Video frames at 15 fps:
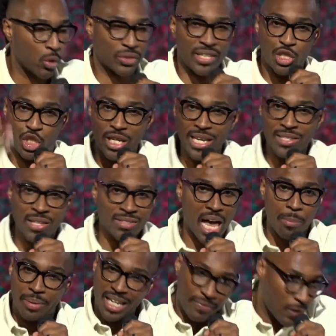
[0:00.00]
See, Jesus, I
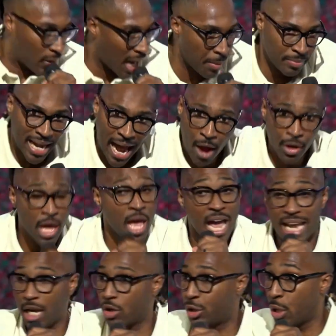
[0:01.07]
believe he'll come down
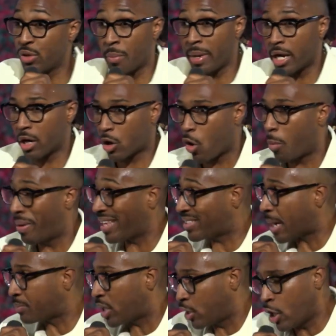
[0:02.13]
and he'll do the miracle, but it's
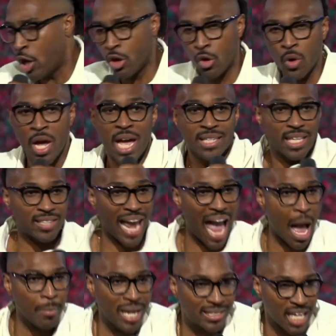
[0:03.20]
up to you to say,
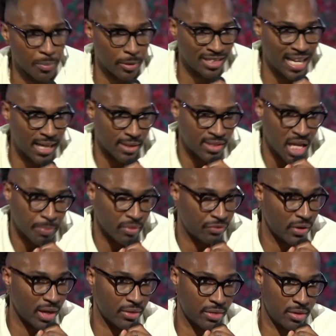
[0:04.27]
I'm going to take a step of
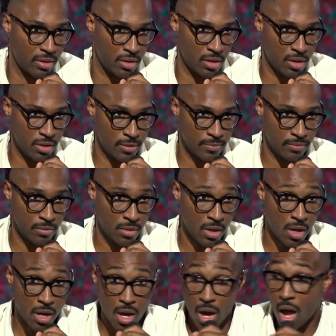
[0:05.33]
faith.
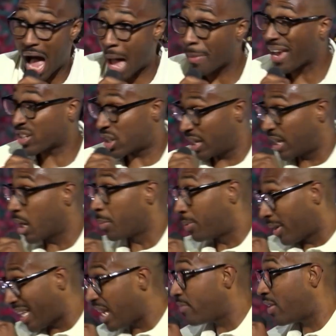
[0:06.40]
I'm actually going to
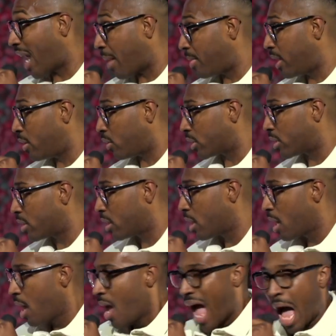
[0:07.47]
believe that I'm healed.
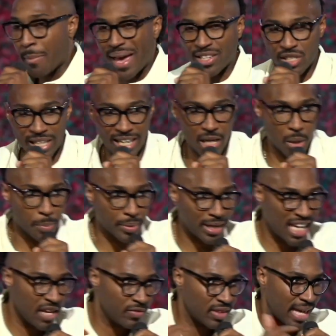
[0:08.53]
I'm actually going to
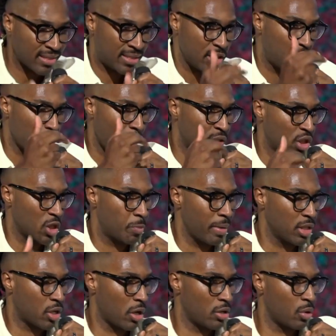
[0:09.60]
believe that that situation's
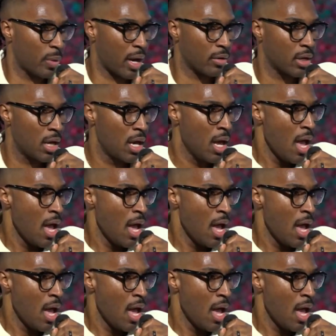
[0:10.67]
been turned around.